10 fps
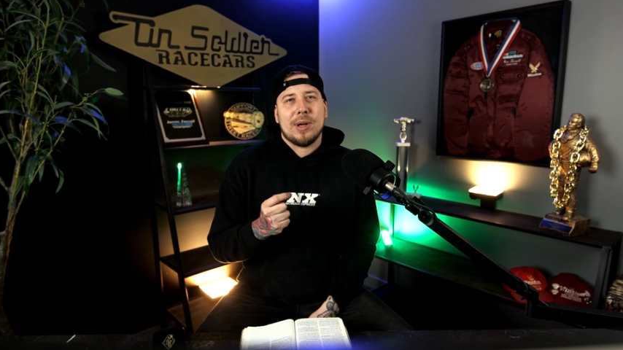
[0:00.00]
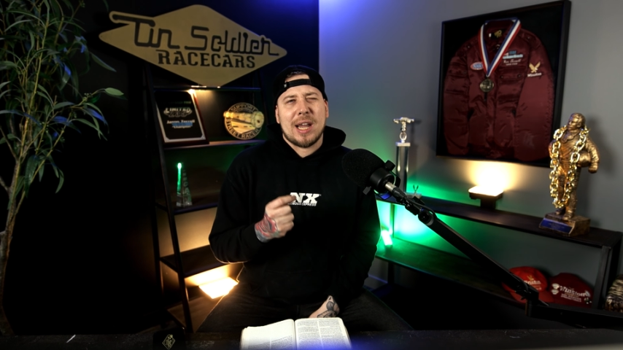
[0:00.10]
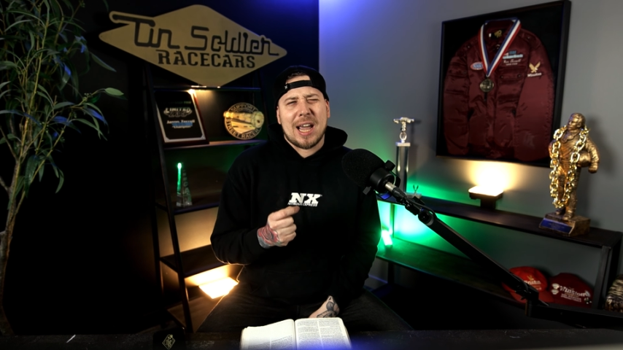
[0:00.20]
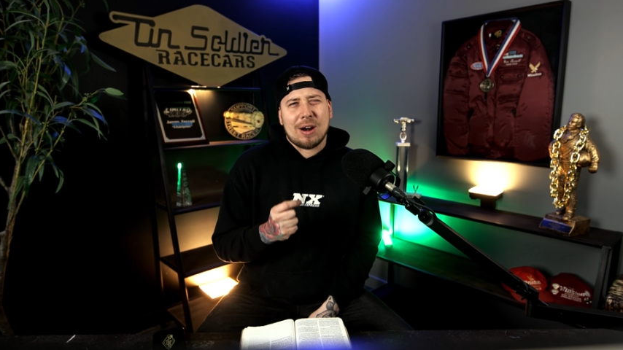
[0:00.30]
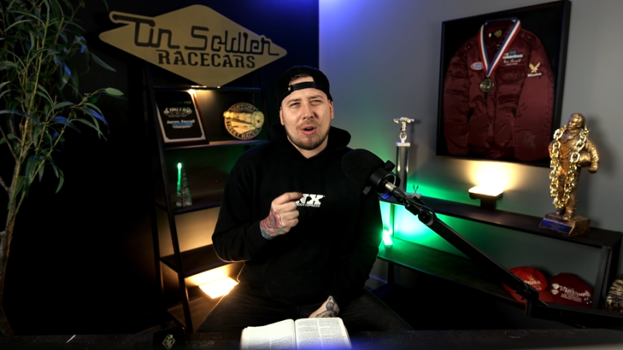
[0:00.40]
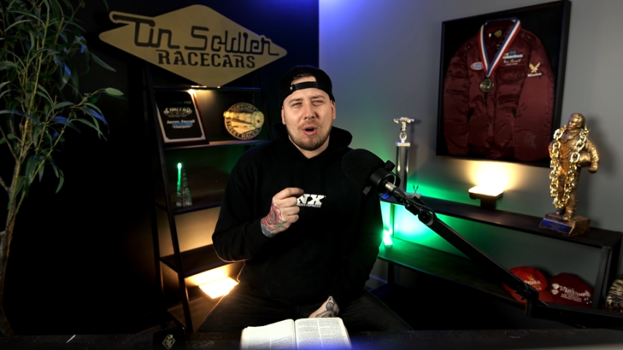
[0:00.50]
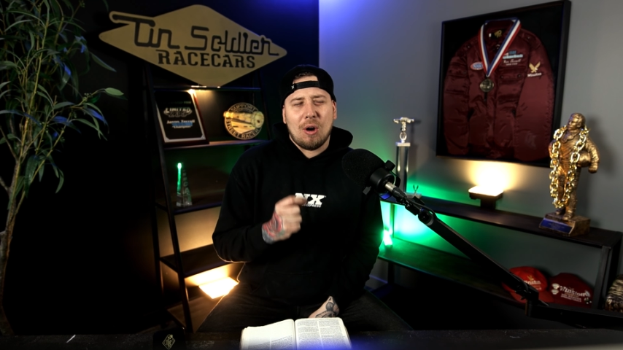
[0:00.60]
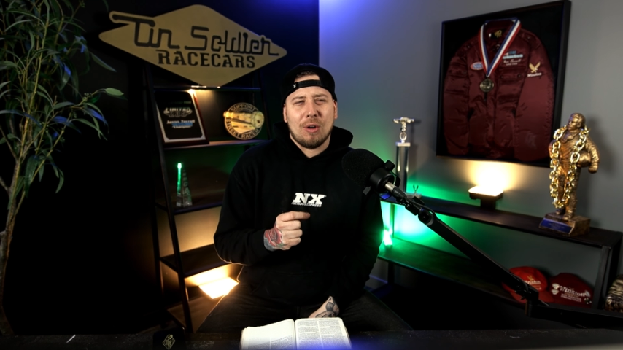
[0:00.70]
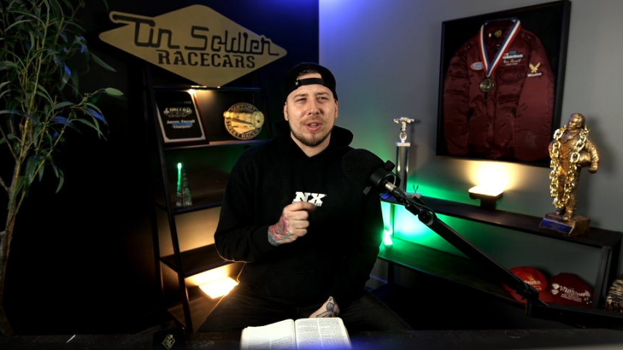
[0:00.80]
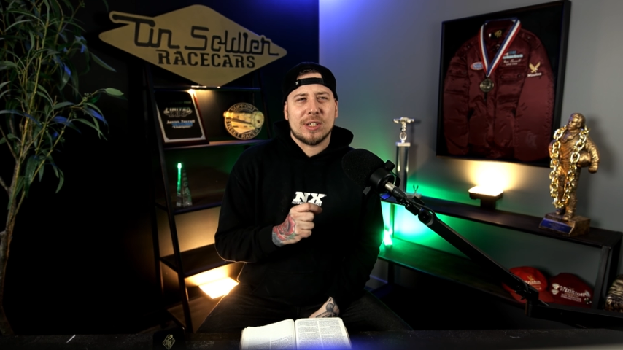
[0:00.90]
we had
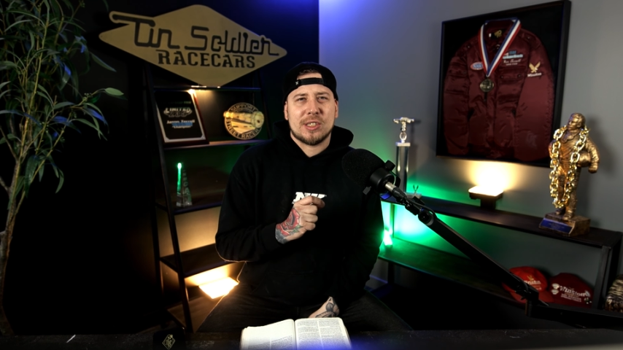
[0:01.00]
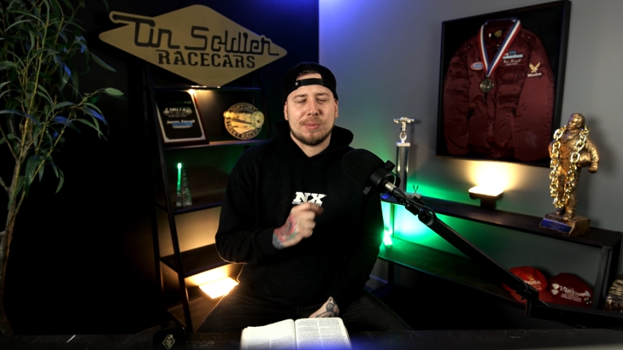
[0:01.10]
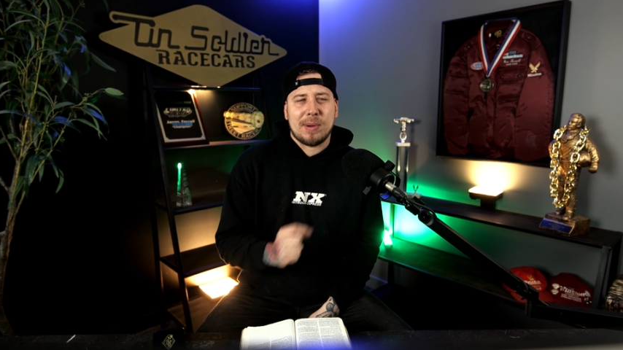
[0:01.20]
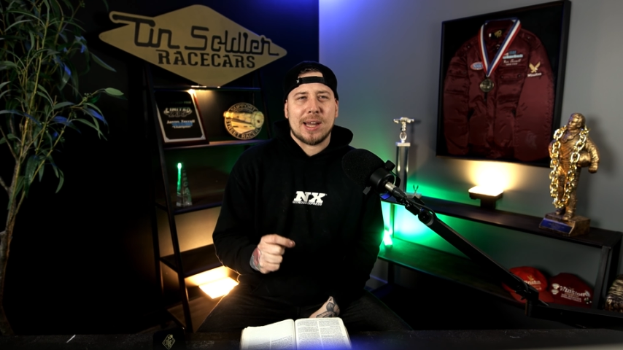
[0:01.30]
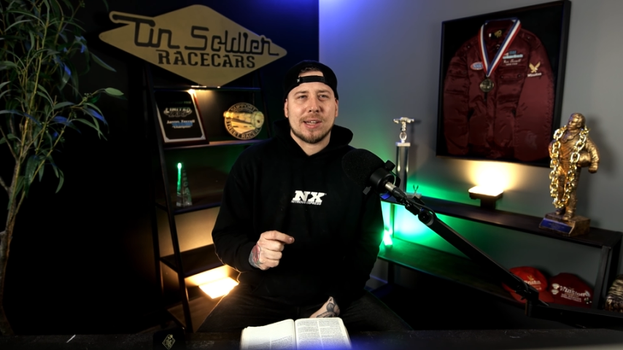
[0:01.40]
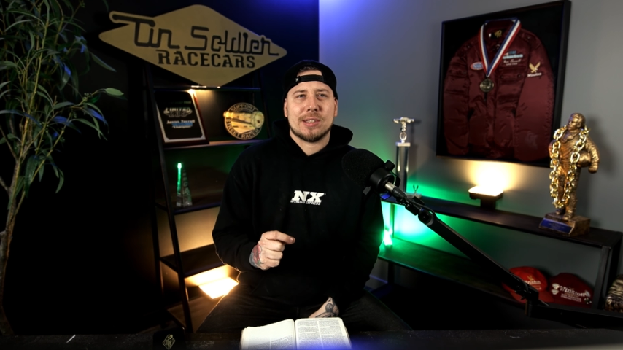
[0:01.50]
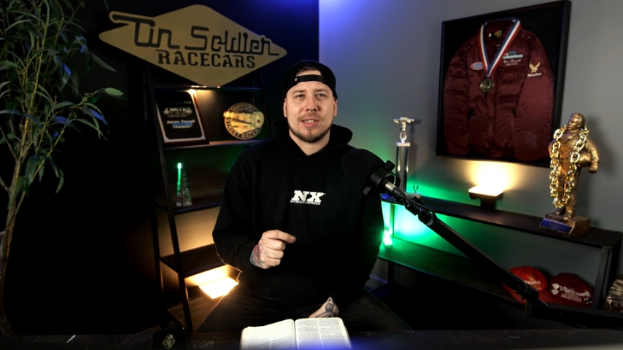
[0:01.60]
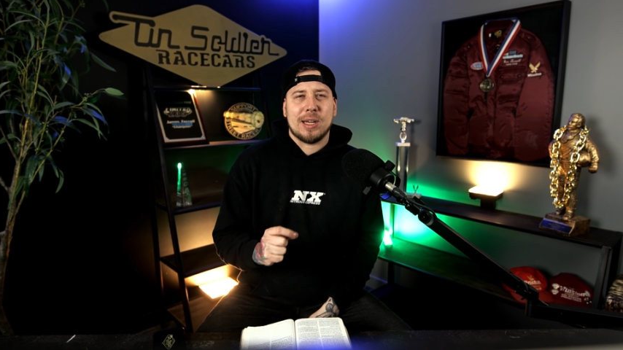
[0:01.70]
all this space.